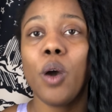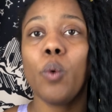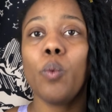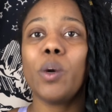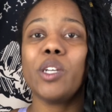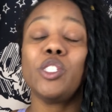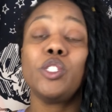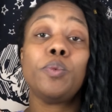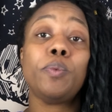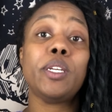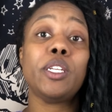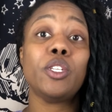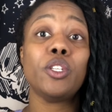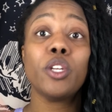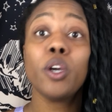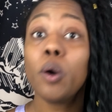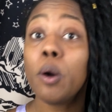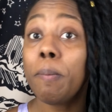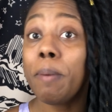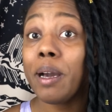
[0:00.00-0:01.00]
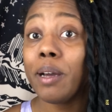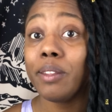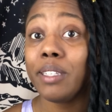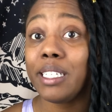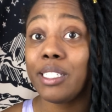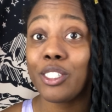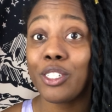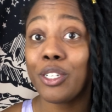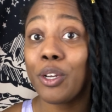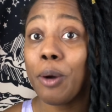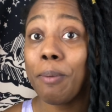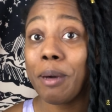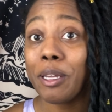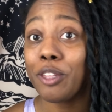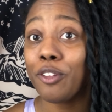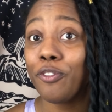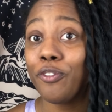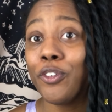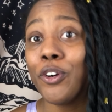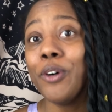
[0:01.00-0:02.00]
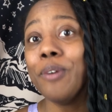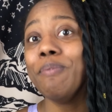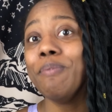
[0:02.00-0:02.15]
What do we know about need to know about the full